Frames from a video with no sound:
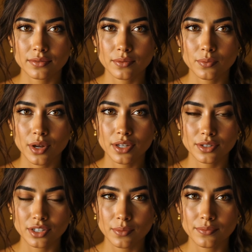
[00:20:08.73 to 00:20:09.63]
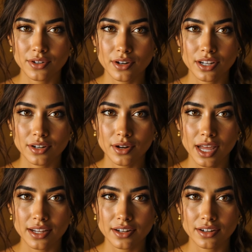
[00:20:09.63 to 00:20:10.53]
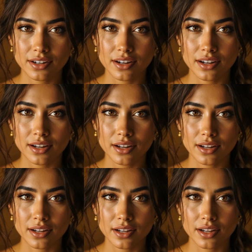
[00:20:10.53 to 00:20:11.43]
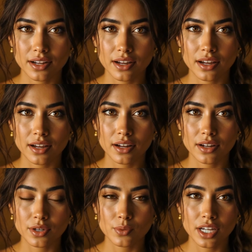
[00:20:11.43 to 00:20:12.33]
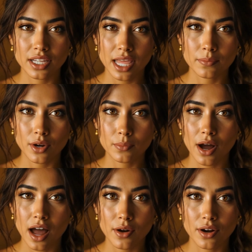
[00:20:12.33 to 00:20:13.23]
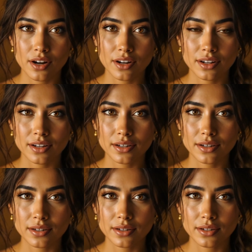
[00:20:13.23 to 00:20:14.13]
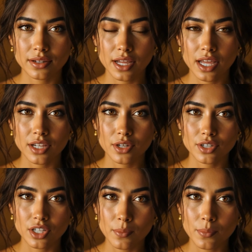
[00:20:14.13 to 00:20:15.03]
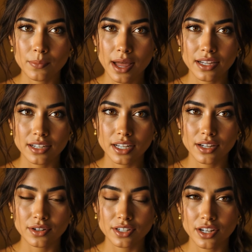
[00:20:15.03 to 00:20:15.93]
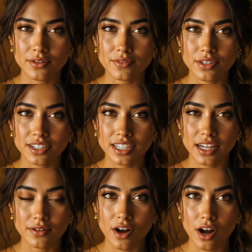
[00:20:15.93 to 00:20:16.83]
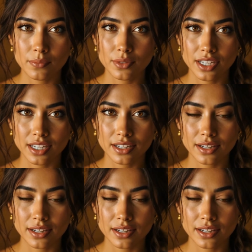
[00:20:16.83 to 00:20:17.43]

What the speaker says: When you stop fearing your anger, you reclaim your power. You stop abandoning yourself for the sake of harmony,